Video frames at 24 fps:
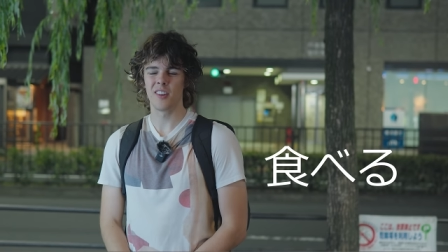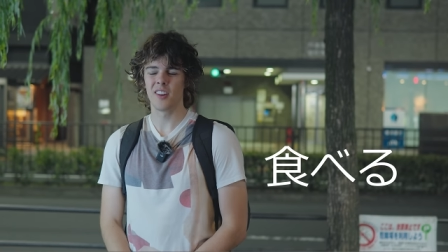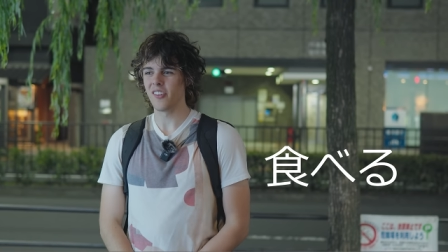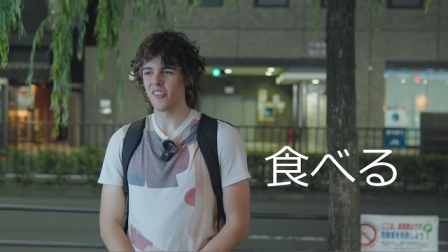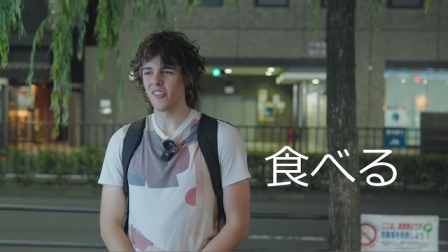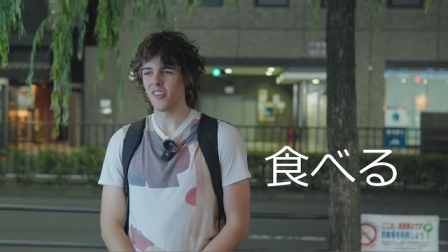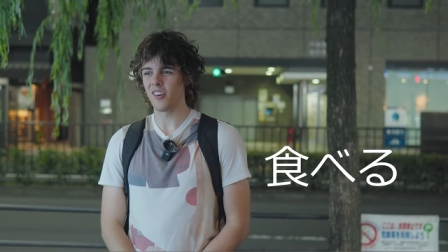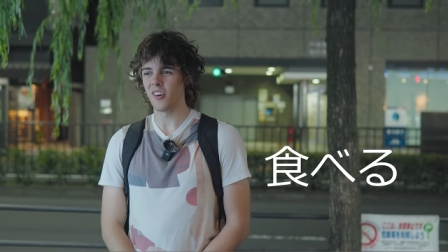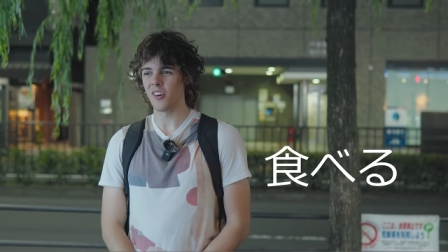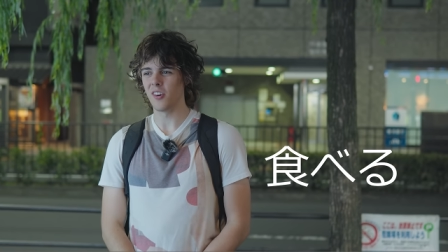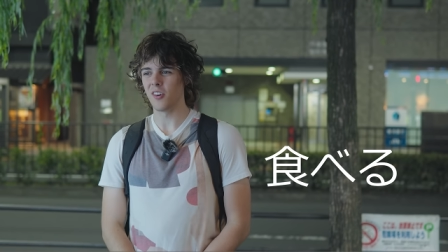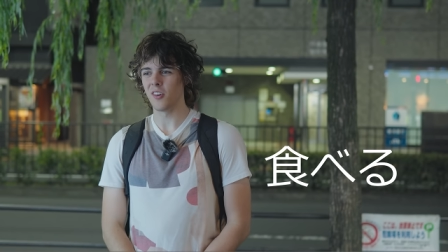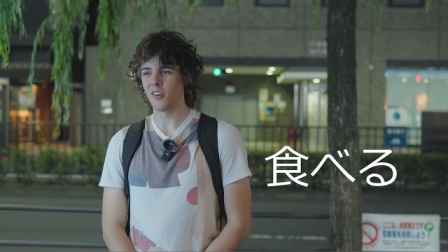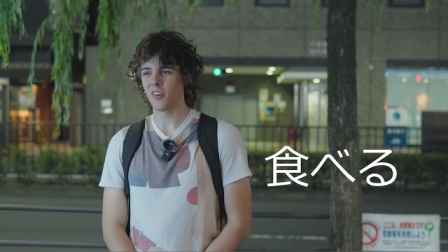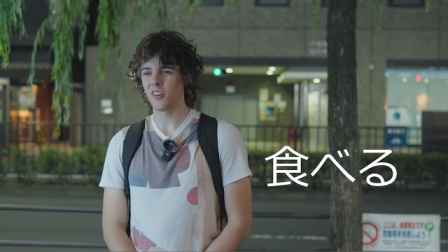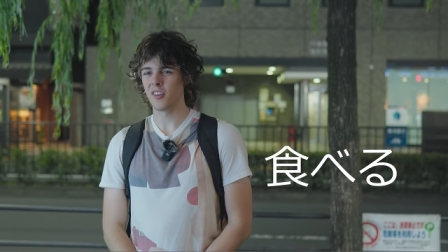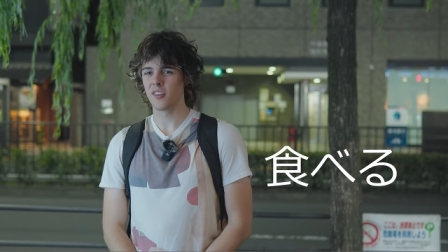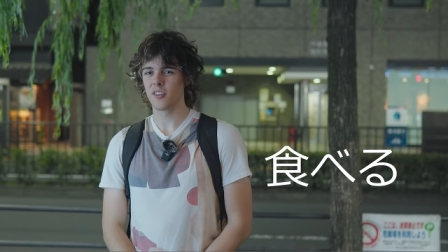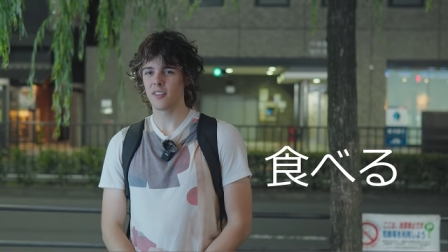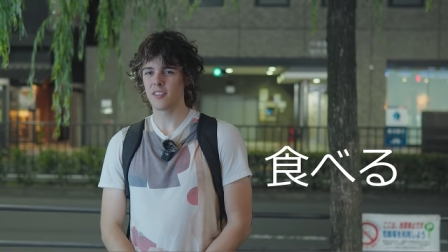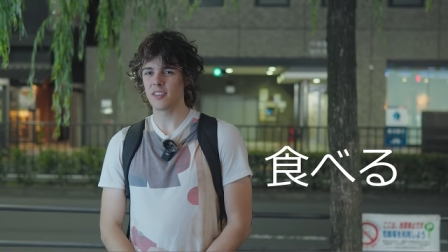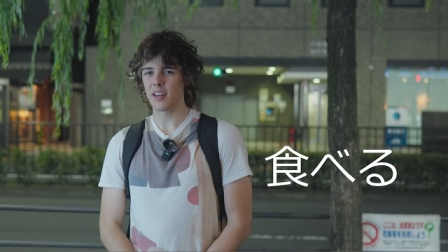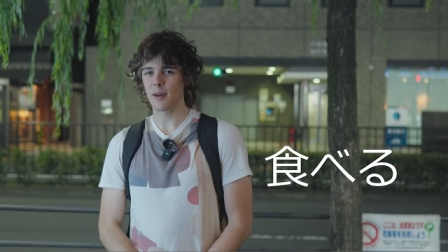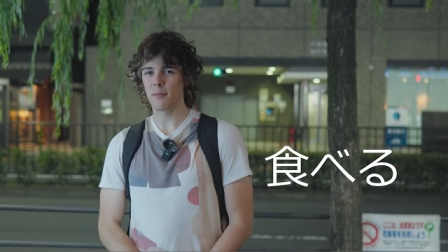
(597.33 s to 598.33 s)
So
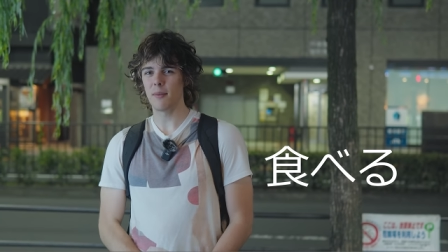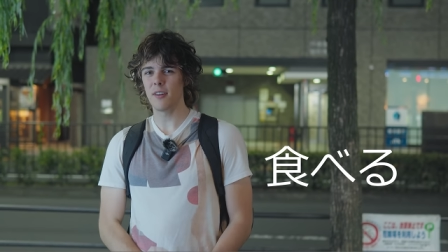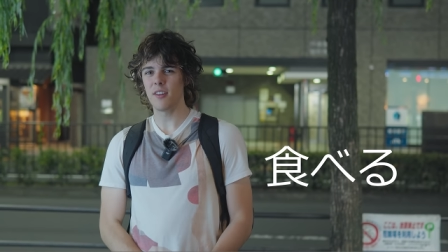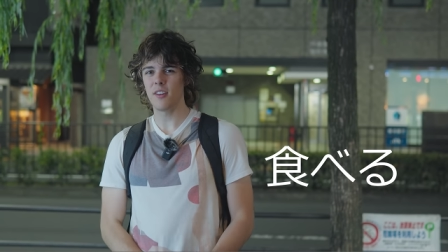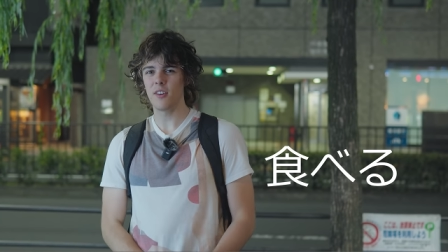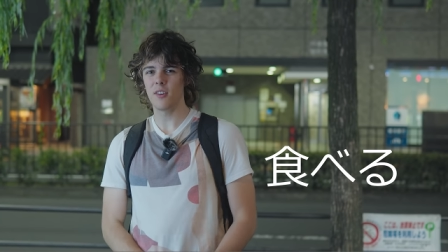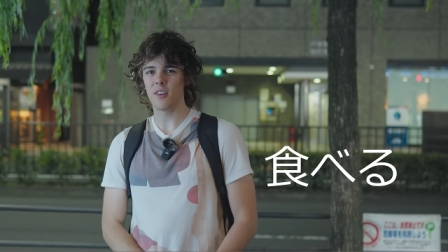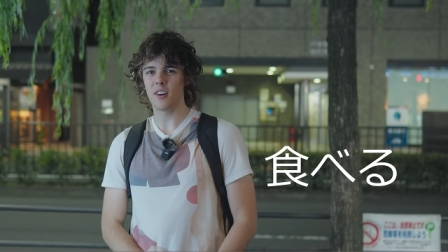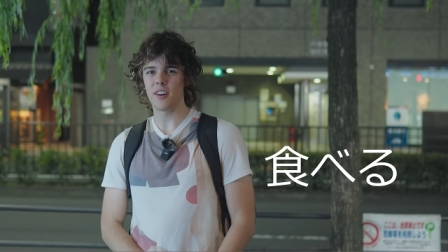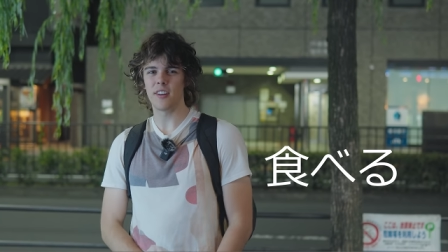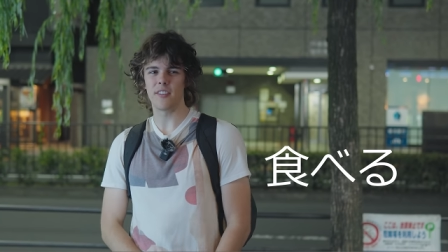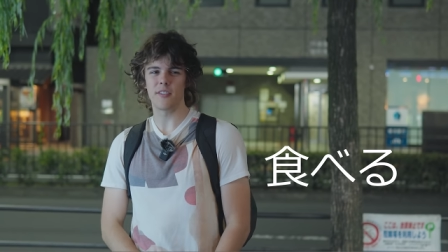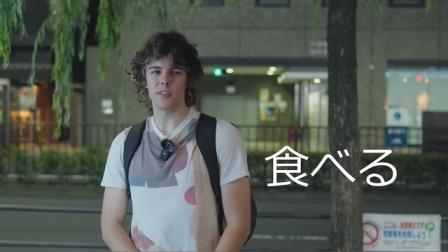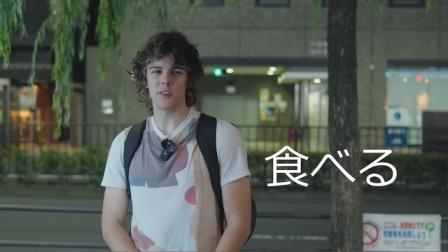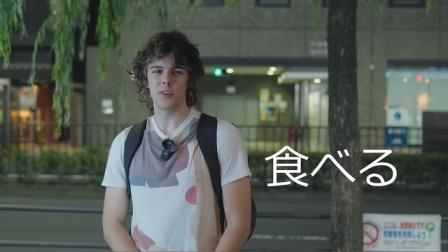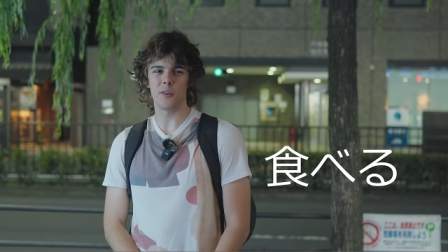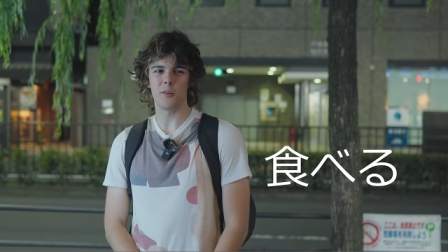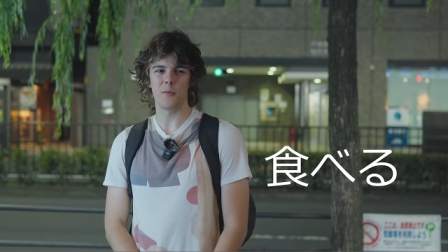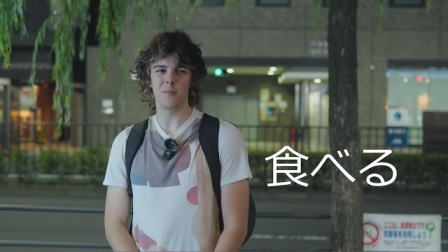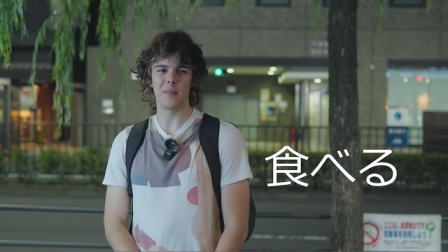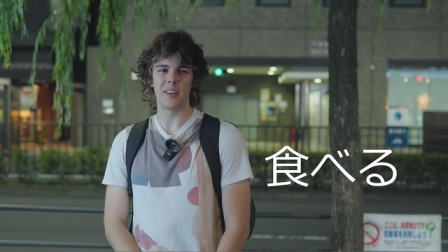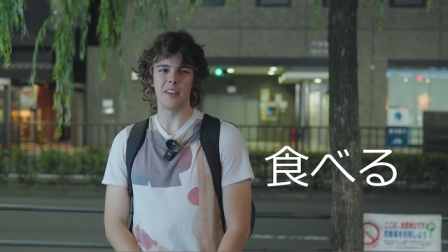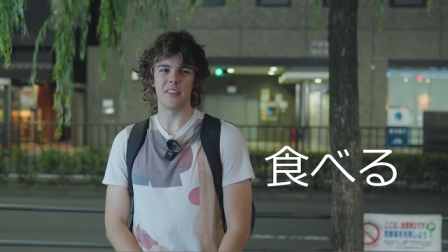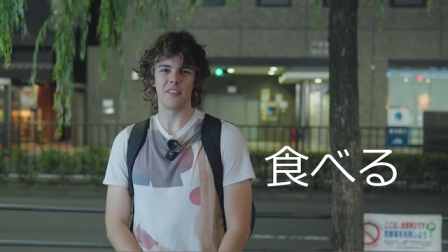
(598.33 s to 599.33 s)
taberu on its
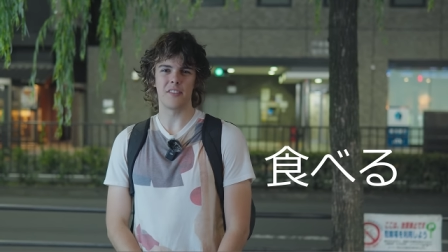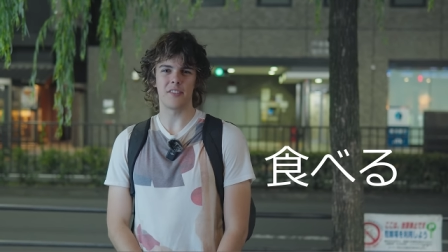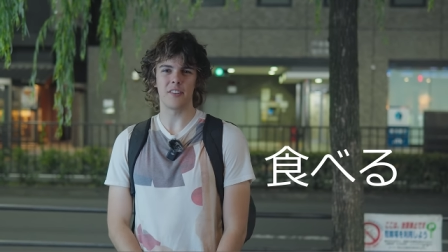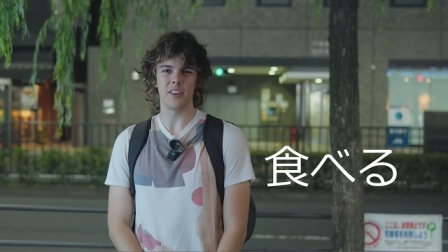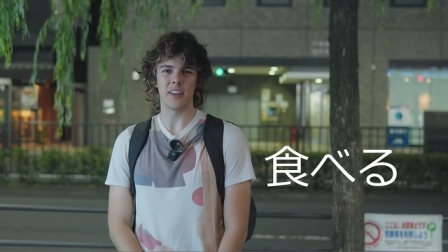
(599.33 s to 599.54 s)
own means